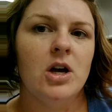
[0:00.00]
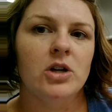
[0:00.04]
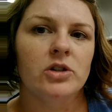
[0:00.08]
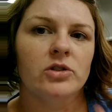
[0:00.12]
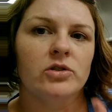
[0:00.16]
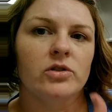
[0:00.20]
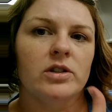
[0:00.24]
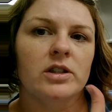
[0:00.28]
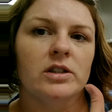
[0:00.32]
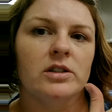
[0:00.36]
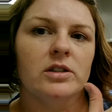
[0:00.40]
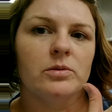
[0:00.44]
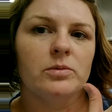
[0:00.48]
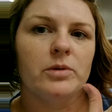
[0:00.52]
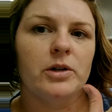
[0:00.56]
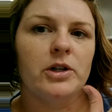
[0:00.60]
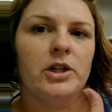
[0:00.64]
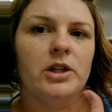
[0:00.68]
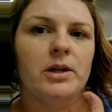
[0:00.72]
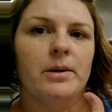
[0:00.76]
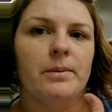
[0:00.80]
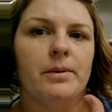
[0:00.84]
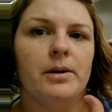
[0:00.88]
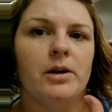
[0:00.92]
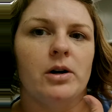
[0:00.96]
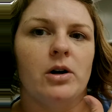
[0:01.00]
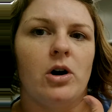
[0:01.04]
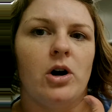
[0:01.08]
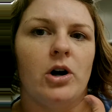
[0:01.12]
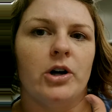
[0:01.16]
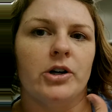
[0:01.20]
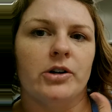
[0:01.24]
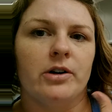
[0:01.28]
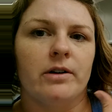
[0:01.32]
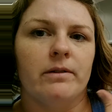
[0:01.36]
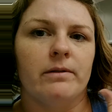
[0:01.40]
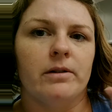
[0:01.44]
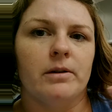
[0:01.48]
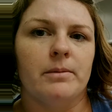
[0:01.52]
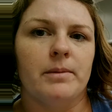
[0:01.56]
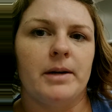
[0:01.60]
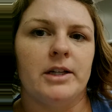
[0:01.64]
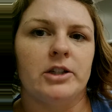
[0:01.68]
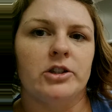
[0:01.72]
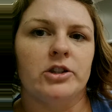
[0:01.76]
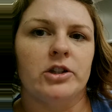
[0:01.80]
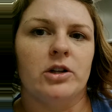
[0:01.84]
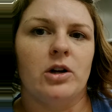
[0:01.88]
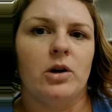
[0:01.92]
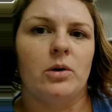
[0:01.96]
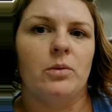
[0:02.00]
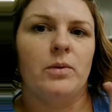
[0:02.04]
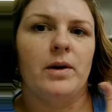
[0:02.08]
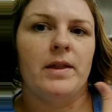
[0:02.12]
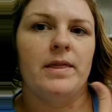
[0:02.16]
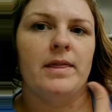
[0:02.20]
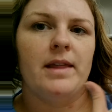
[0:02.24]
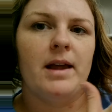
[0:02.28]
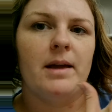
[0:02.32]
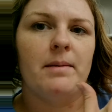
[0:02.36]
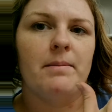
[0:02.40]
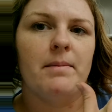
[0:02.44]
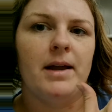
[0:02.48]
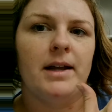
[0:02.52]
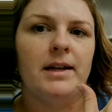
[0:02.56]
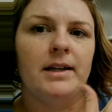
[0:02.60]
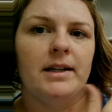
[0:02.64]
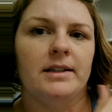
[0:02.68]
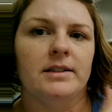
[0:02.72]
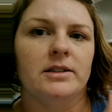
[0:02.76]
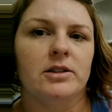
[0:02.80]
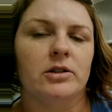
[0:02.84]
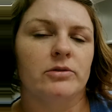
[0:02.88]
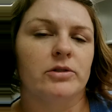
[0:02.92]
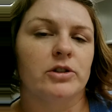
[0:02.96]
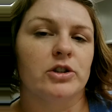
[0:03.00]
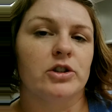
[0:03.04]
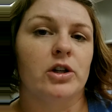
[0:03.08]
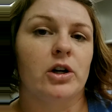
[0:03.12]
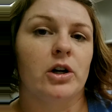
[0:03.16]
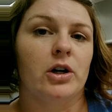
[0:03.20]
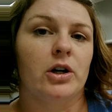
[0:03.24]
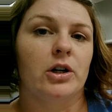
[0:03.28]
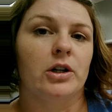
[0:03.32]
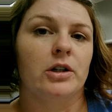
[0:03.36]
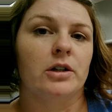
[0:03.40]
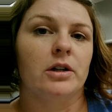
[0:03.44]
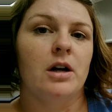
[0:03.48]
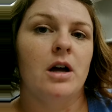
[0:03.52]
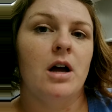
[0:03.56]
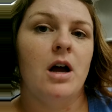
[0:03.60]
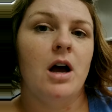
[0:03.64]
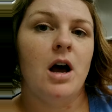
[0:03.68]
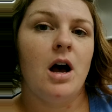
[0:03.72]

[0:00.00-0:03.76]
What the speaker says: So this is where you can put all your information on when they may need to return